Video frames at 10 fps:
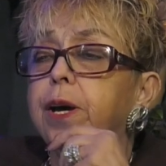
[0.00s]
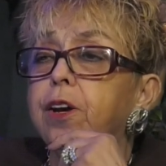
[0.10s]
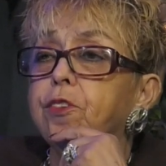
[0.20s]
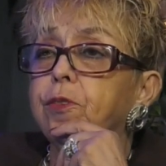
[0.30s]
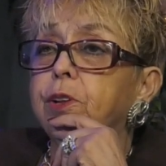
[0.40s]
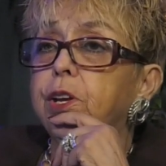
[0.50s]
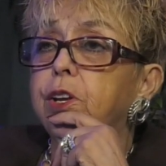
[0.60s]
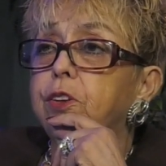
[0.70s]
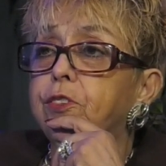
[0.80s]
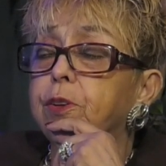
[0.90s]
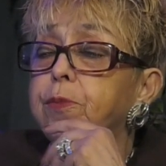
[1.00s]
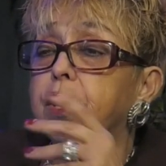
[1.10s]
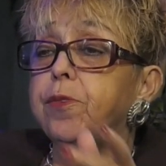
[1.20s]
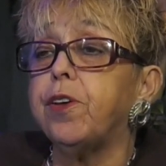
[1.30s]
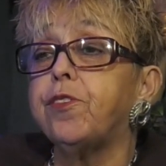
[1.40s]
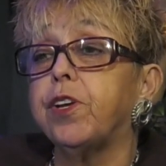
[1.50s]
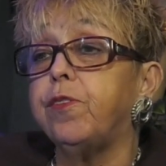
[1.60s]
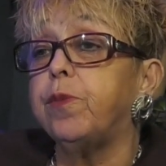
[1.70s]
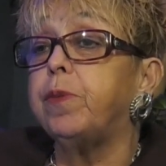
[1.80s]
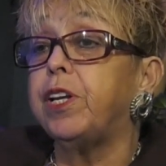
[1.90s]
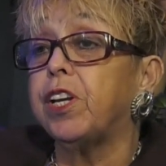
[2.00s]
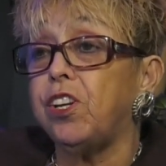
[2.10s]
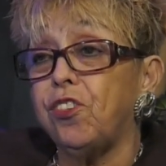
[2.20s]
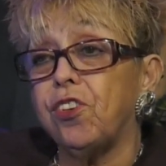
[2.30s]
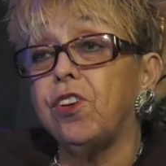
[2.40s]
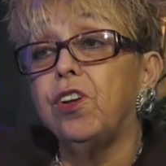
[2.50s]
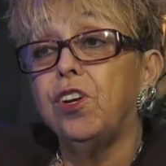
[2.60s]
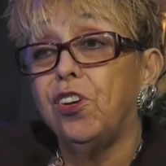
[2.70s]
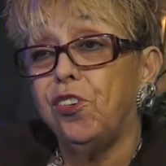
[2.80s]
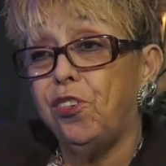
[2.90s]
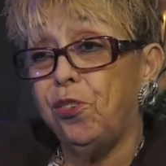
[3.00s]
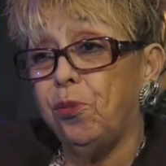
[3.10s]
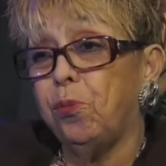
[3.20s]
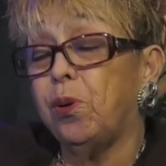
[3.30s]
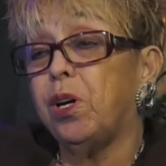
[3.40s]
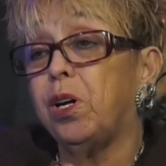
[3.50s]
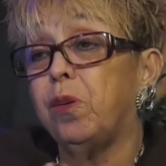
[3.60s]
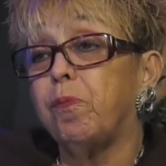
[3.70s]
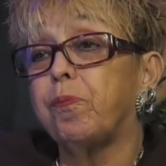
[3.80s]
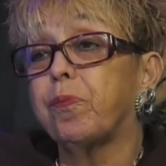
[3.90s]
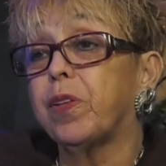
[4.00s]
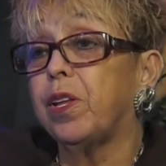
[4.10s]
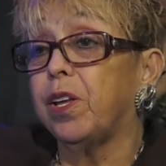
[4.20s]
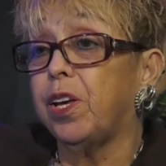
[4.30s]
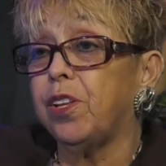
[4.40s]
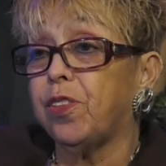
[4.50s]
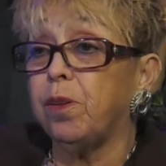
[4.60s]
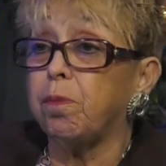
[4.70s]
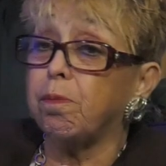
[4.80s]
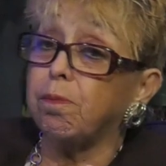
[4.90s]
actually sometimes have to give them medication to get them